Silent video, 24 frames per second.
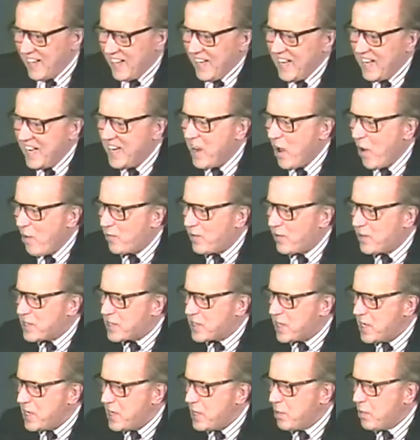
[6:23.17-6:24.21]
He
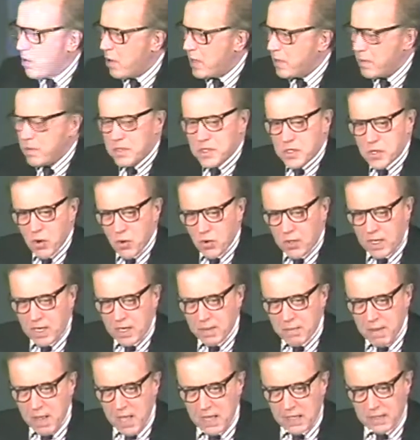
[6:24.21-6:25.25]
obviously knew what he was talking
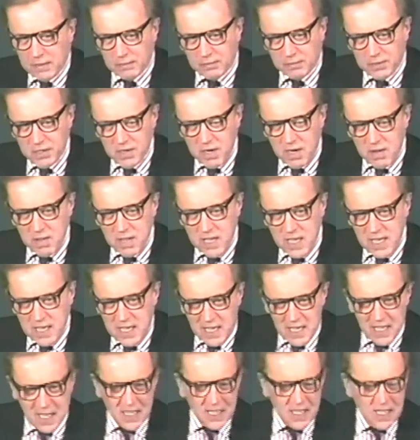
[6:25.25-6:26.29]
about, you know,
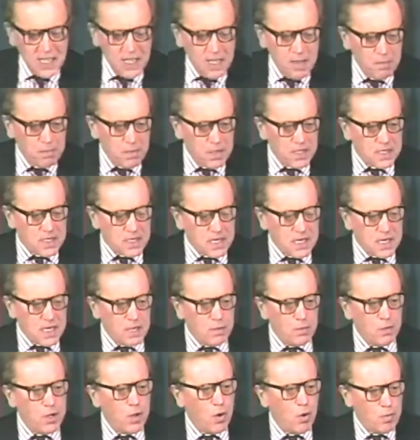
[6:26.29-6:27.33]

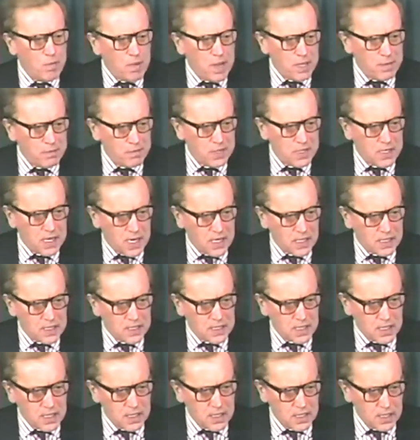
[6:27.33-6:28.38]
we all make mistakes,
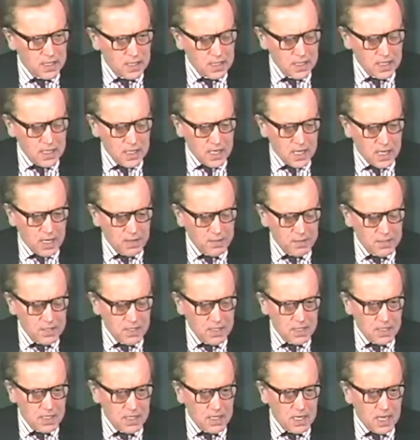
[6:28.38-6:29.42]
sir. I
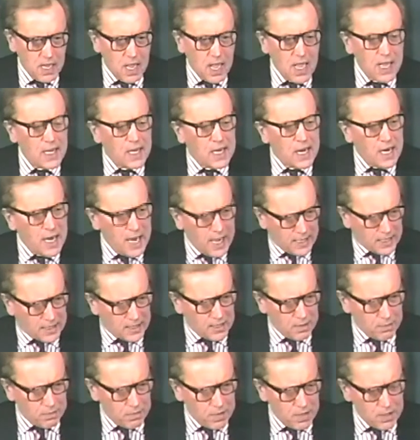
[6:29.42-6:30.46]
mean, I collect
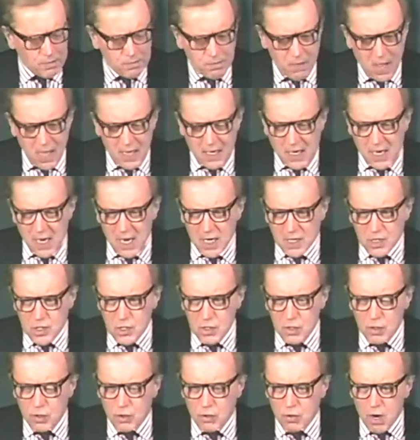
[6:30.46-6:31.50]
them, and my
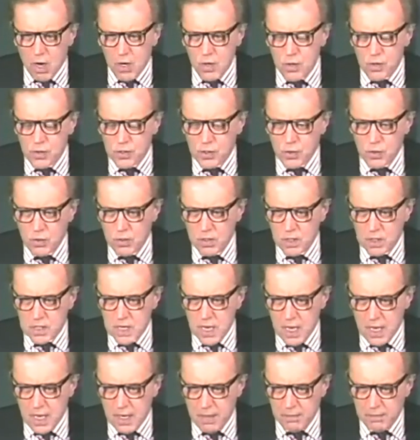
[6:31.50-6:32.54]
collection grows all the
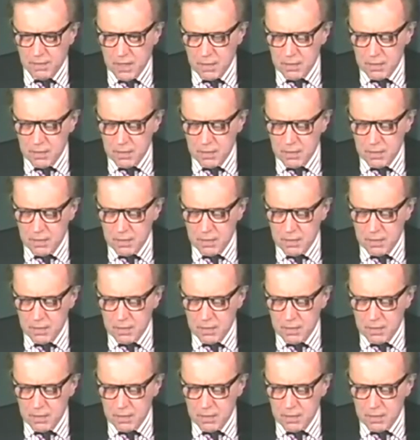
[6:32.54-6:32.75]
time.